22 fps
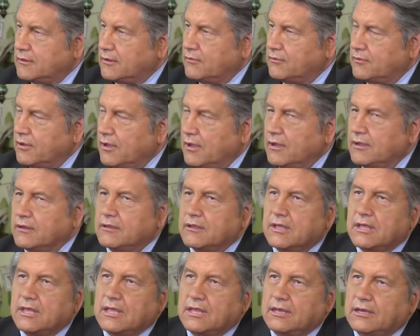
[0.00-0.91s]
Okay.
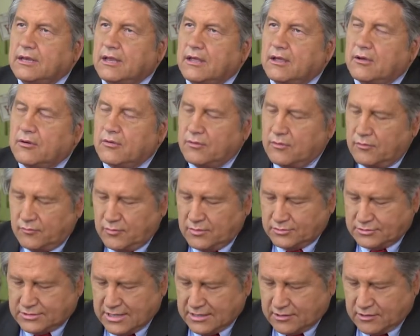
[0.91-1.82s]
Now,
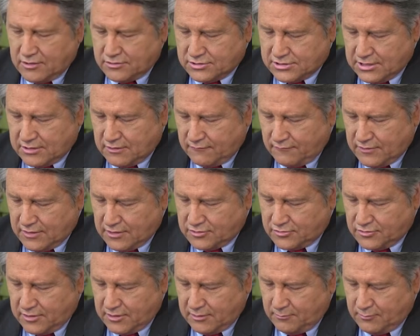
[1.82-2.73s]
we'll take those
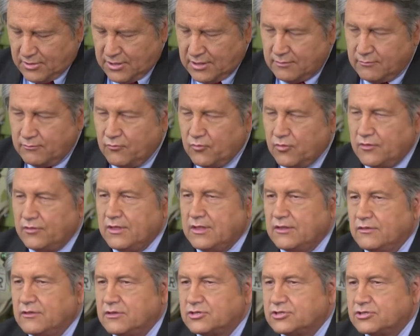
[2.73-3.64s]
individually, but
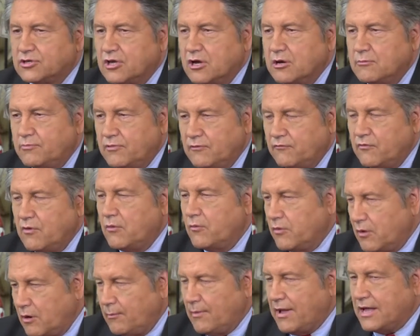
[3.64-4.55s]
within the scope of what
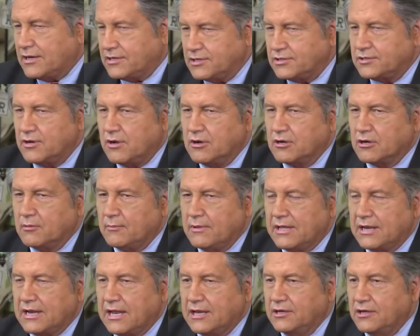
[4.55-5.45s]
we're about to talk
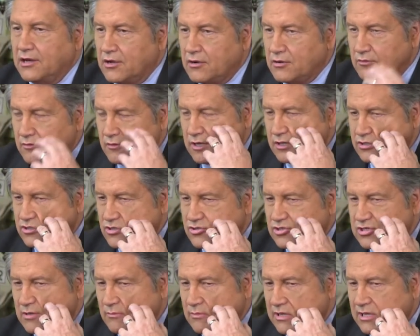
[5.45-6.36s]
about, I know because you
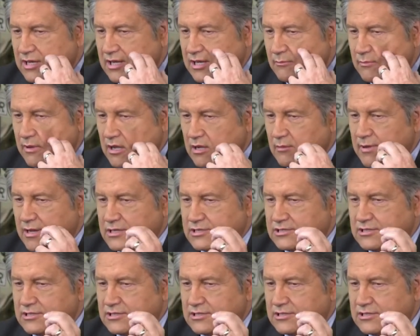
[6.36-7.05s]
sent me an email about